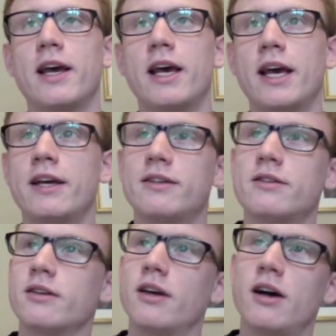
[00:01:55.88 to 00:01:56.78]

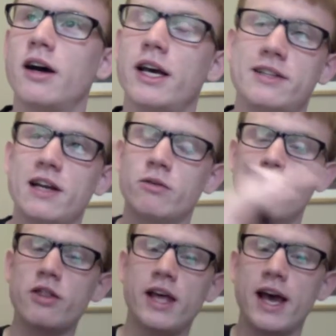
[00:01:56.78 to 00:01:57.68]
it's had a
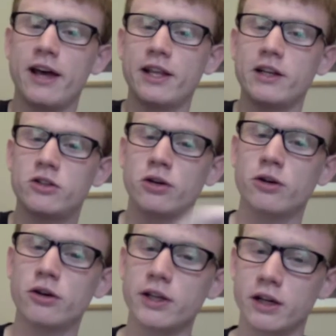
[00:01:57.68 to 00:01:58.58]
run there, and then it
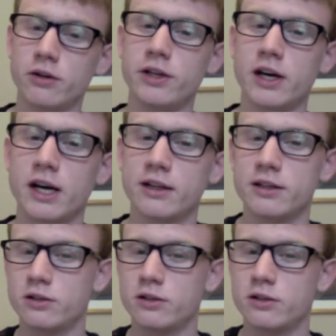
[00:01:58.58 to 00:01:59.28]
toured, including Ireland.